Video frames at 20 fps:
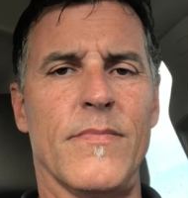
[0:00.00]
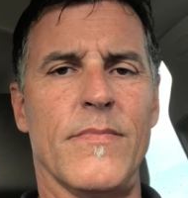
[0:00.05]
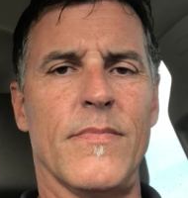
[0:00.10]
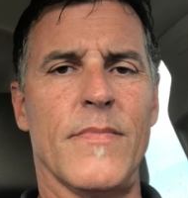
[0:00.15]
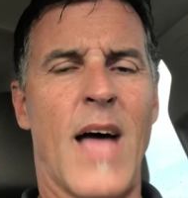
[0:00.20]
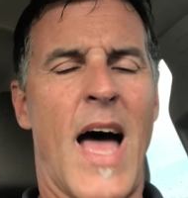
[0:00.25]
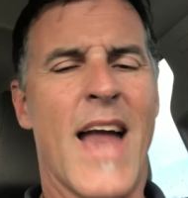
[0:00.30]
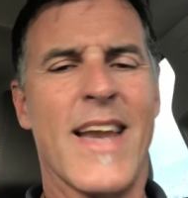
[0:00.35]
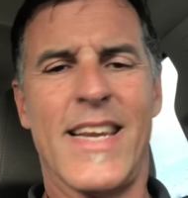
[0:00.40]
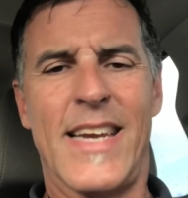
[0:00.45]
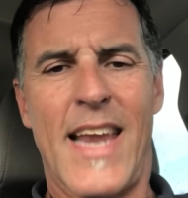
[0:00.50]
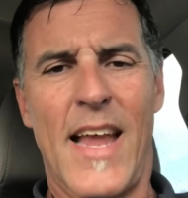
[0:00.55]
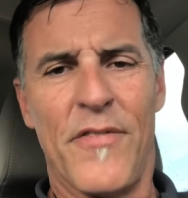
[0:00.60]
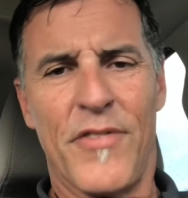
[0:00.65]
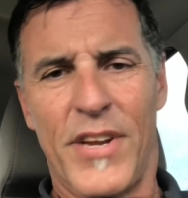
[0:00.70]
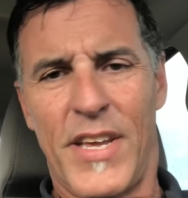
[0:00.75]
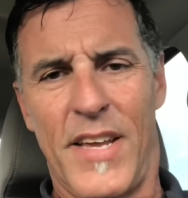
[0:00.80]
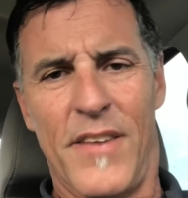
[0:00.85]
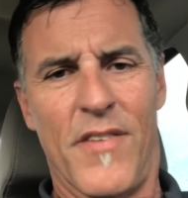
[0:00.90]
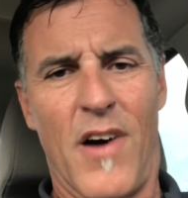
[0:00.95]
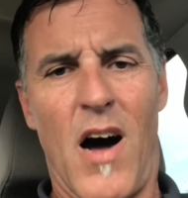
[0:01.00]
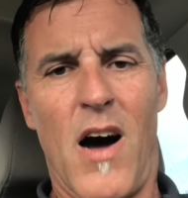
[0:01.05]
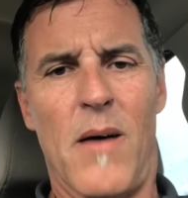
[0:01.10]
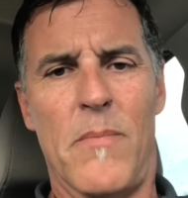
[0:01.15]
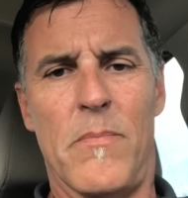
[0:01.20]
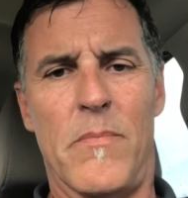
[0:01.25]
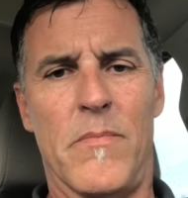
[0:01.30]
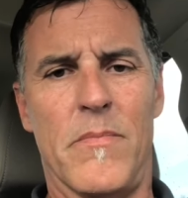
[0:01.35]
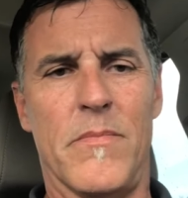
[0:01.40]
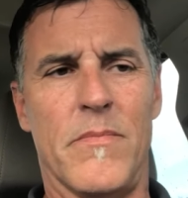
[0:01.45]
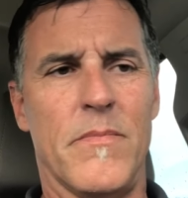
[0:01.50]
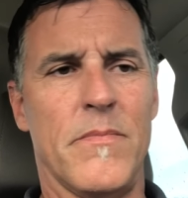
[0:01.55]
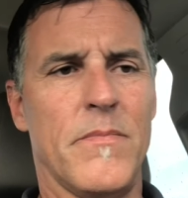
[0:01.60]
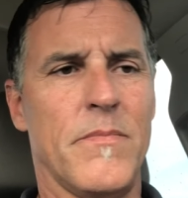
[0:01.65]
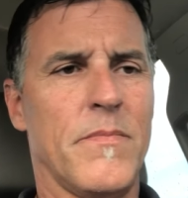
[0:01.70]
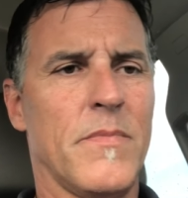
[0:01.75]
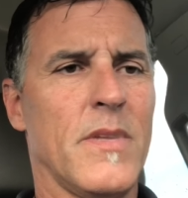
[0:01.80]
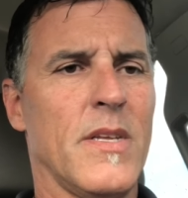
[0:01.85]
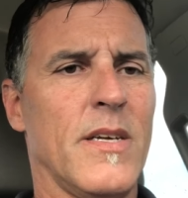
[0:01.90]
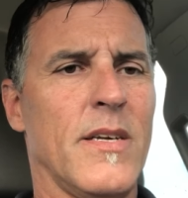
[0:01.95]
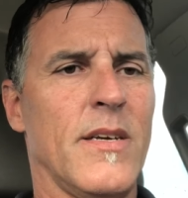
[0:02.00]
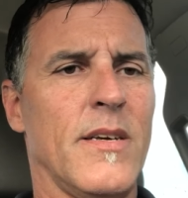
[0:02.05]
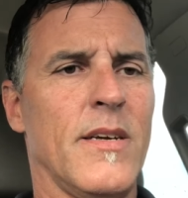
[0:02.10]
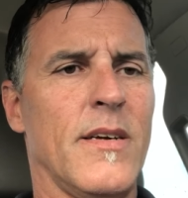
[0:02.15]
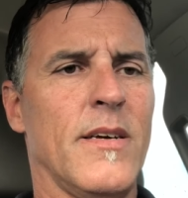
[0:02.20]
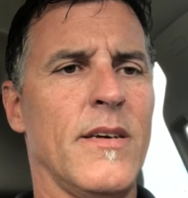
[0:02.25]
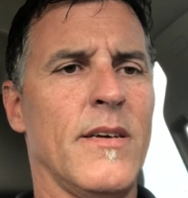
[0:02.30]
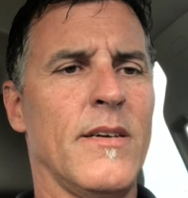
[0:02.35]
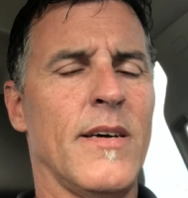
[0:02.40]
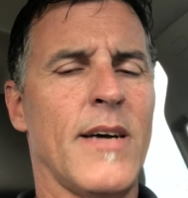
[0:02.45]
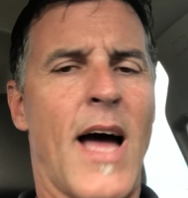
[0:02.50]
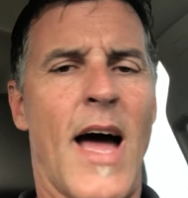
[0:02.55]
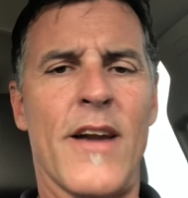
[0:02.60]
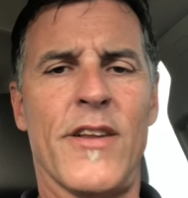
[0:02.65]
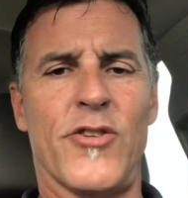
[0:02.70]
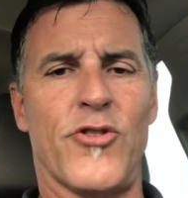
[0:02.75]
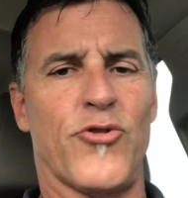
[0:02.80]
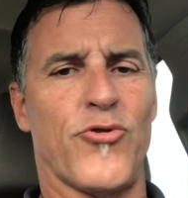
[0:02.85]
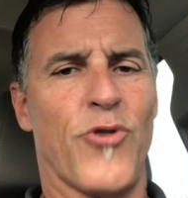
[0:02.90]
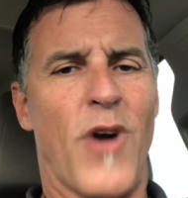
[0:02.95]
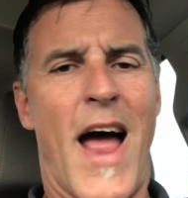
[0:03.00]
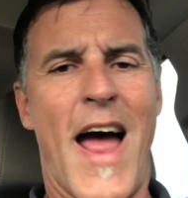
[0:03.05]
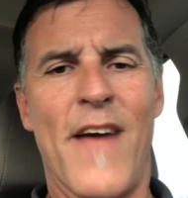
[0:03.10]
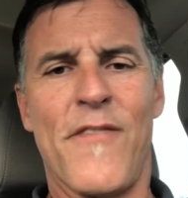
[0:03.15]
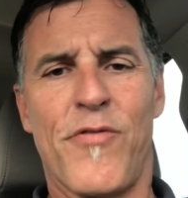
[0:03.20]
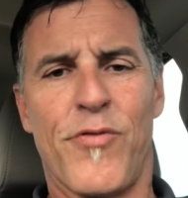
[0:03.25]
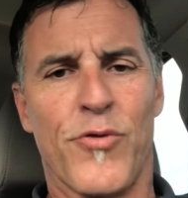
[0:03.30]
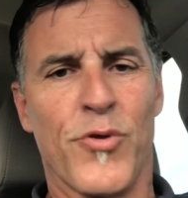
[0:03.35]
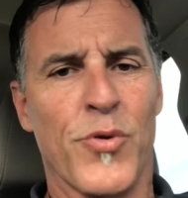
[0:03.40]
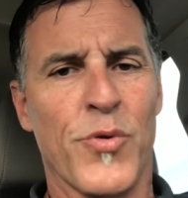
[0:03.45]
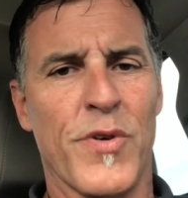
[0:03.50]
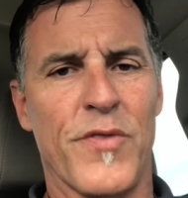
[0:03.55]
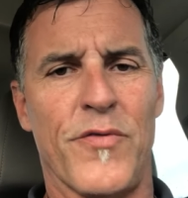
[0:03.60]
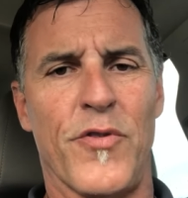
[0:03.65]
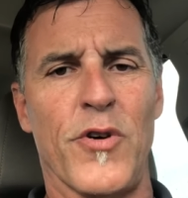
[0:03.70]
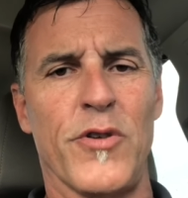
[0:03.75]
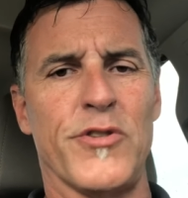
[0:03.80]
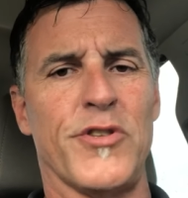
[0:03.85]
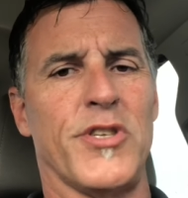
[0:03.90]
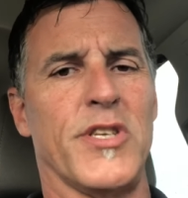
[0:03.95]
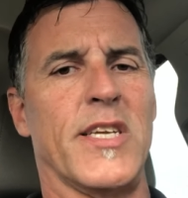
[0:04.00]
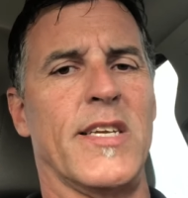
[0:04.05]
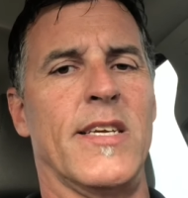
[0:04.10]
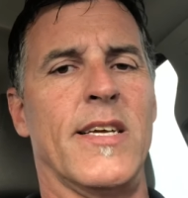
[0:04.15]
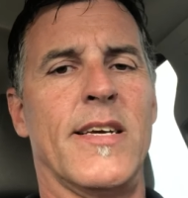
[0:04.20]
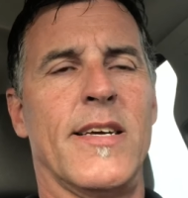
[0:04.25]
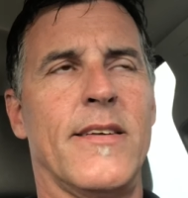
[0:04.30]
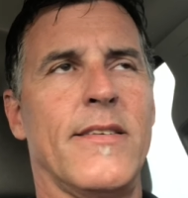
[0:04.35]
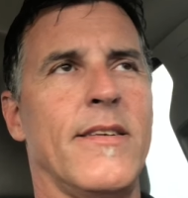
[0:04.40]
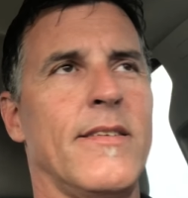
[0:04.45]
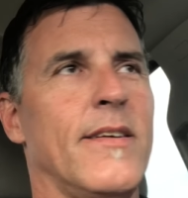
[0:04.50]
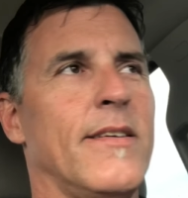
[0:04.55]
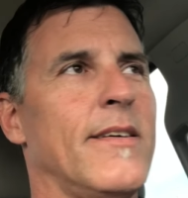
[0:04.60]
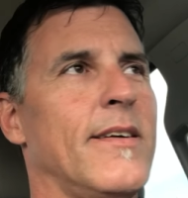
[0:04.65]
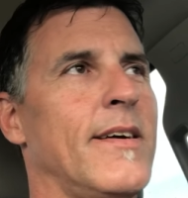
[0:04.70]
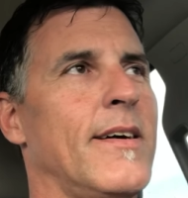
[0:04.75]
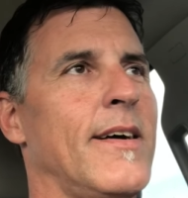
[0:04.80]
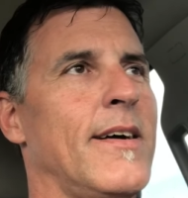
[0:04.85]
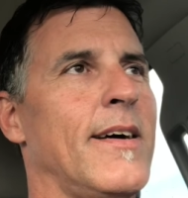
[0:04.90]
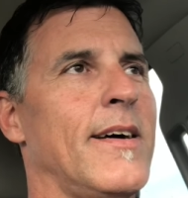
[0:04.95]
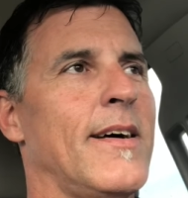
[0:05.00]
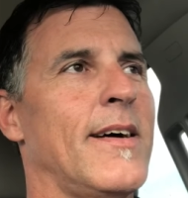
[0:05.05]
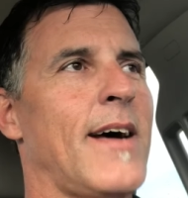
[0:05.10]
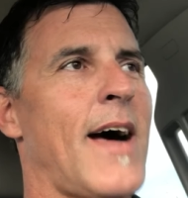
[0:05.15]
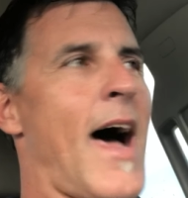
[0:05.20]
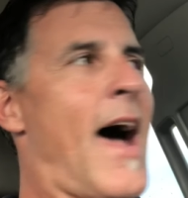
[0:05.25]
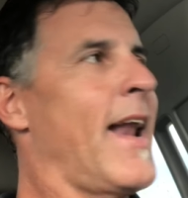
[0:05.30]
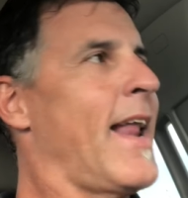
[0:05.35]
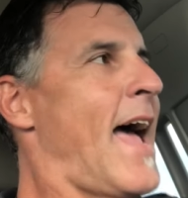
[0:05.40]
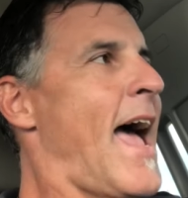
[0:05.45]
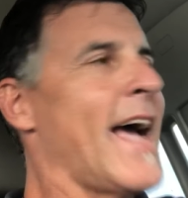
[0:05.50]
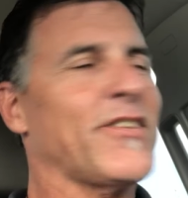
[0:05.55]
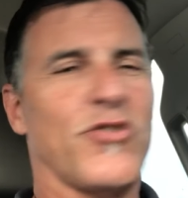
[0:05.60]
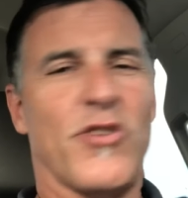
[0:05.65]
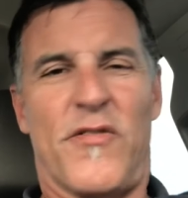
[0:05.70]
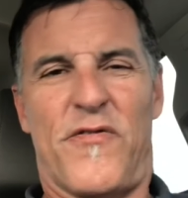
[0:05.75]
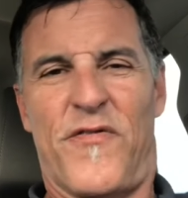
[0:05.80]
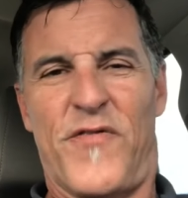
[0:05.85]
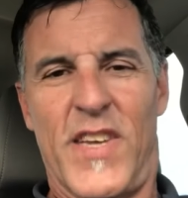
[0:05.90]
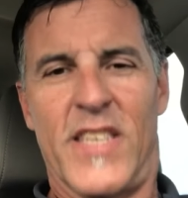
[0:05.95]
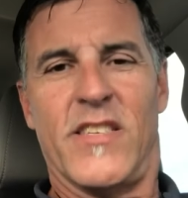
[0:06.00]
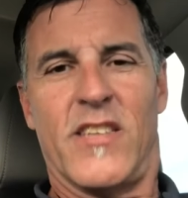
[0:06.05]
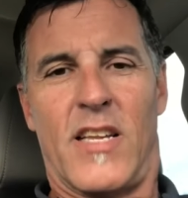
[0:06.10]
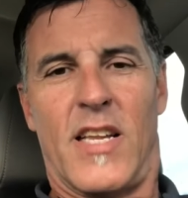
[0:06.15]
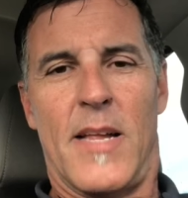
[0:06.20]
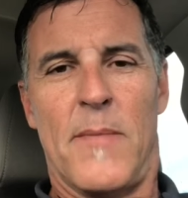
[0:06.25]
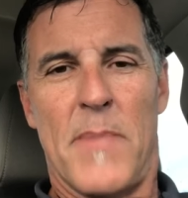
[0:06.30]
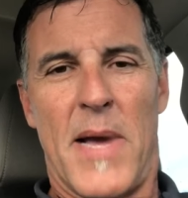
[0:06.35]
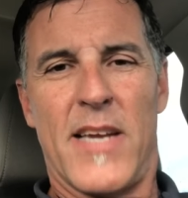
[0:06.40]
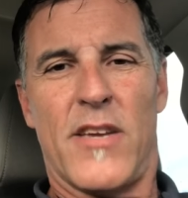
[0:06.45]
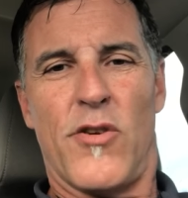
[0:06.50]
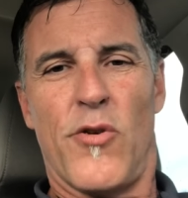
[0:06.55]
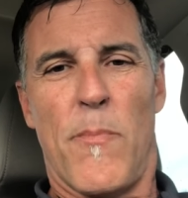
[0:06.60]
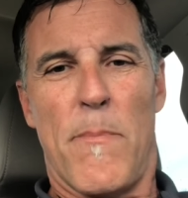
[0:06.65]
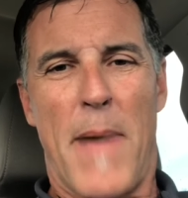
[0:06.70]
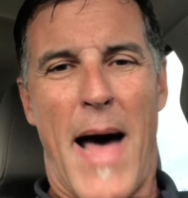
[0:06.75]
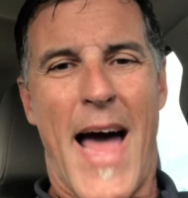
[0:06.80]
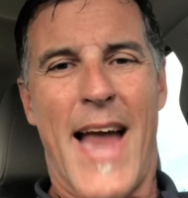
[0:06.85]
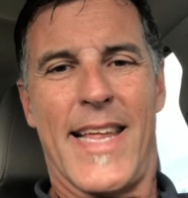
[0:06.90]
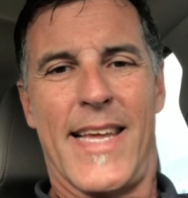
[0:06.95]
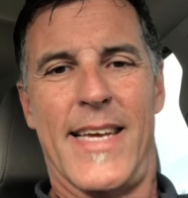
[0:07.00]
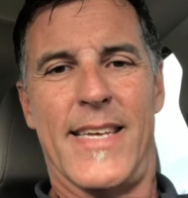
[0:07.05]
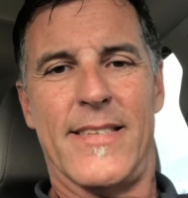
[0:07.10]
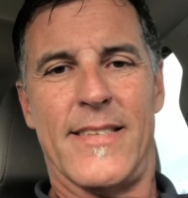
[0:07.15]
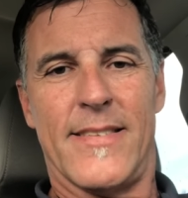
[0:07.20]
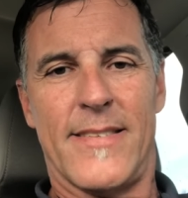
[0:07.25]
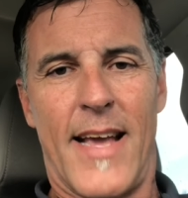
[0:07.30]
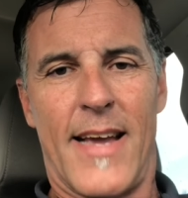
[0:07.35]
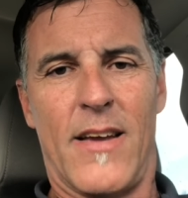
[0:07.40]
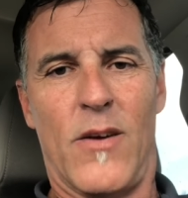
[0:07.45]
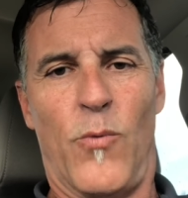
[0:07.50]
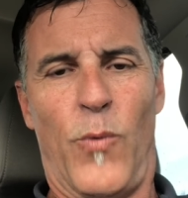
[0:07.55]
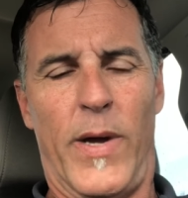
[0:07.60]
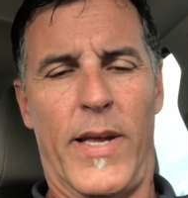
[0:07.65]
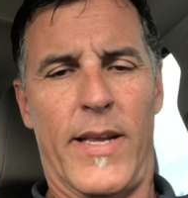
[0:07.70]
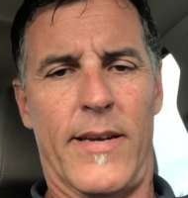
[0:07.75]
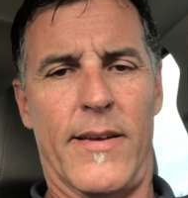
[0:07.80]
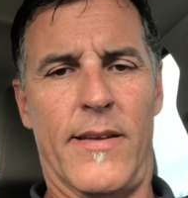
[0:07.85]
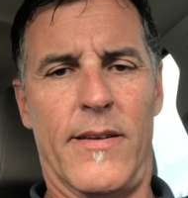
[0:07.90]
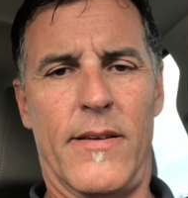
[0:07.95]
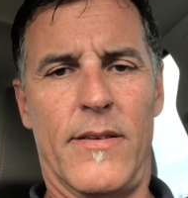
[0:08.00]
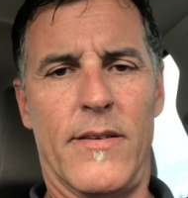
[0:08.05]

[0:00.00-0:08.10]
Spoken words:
how to never give up, how to drive through adversity, how to actually physically make your body hit a second wind.